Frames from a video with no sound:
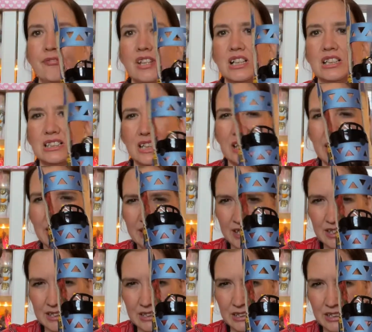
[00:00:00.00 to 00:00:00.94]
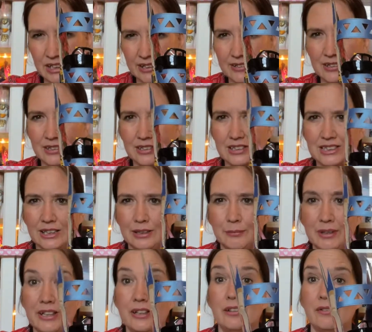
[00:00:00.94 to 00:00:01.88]
So they just don't suit
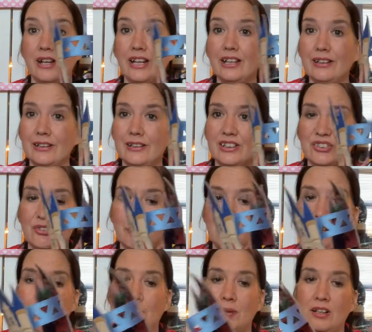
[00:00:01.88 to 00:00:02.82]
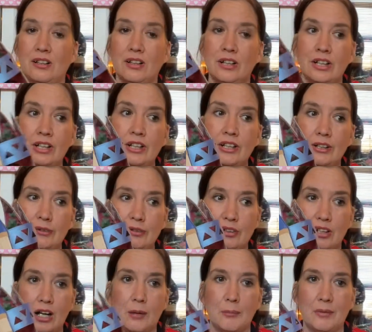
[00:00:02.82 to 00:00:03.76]
me. Great news for people who
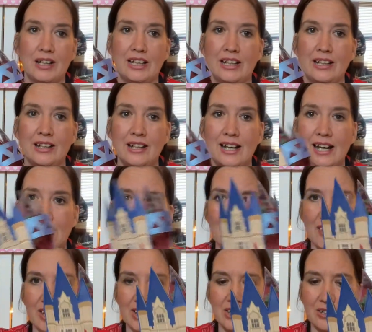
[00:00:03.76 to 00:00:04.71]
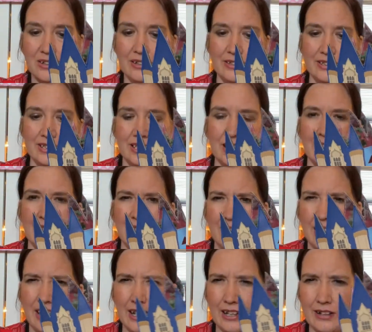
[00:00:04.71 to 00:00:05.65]
normally have issues
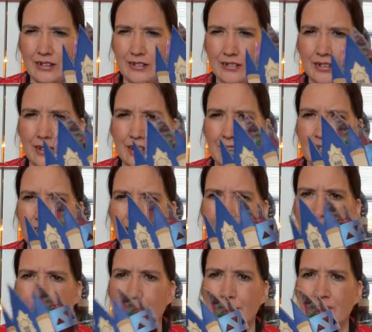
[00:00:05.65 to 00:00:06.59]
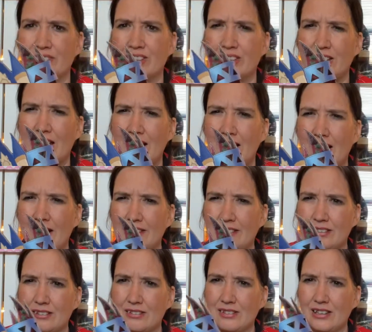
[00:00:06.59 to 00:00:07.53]
in
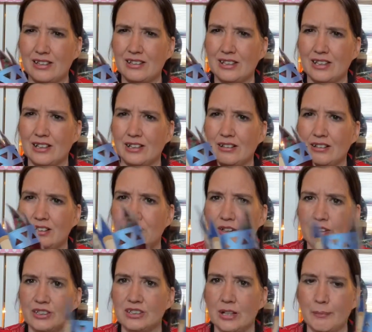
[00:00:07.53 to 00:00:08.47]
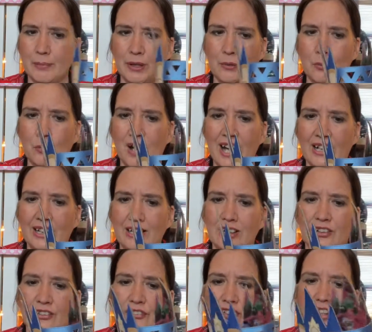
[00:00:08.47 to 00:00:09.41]
the shoes not being wide
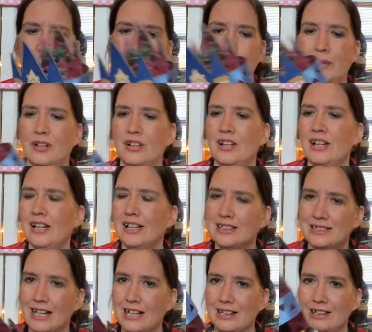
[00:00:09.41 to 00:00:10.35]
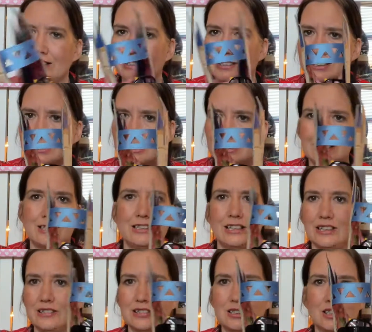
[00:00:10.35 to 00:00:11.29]
enough for them, but sadly just
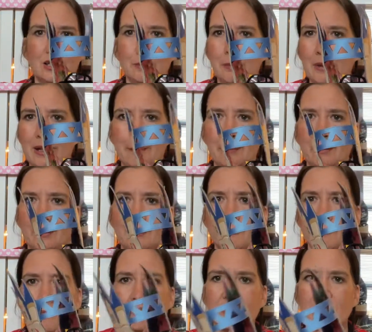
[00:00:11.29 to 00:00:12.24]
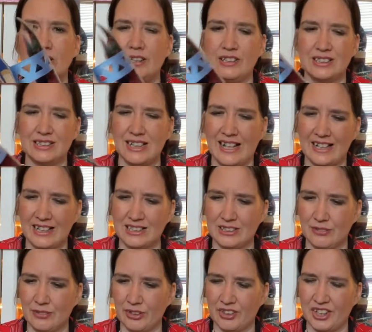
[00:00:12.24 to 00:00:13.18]
don't suit people whose legs
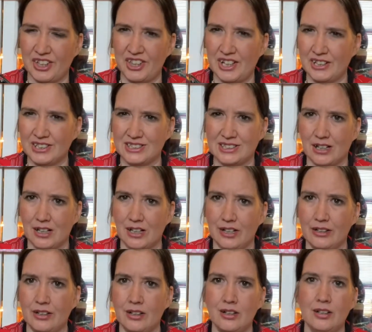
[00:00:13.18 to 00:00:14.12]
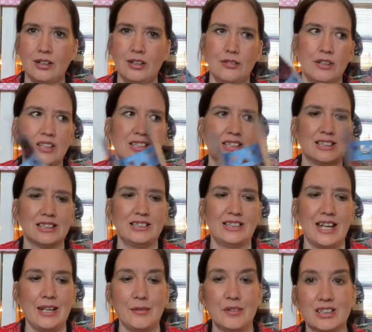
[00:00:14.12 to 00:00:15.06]
are on the thinner side, which is a
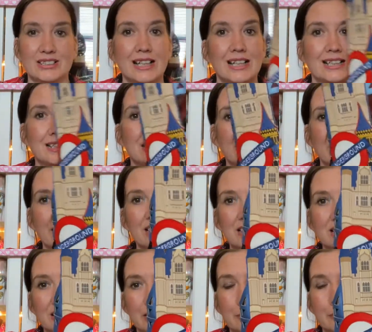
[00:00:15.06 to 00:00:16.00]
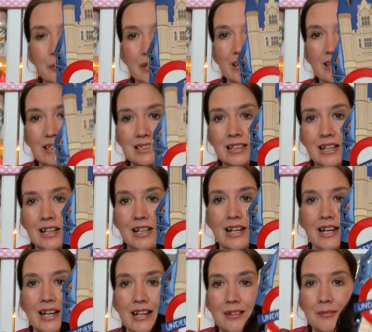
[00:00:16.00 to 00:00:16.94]
shame because they're stunning boots.
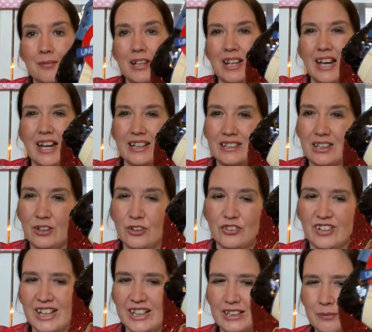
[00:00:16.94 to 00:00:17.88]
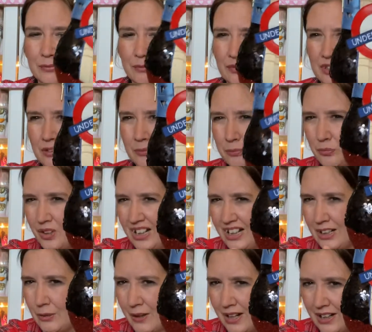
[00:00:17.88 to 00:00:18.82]
I do find them really
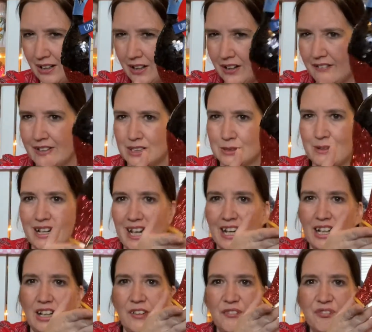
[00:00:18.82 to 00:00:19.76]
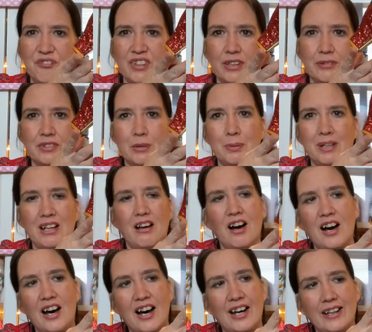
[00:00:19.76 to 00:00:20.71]
quite low as well. I'd love for them to be a
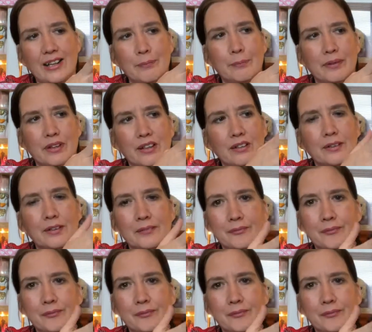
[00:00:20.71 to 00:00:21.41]
higher boot,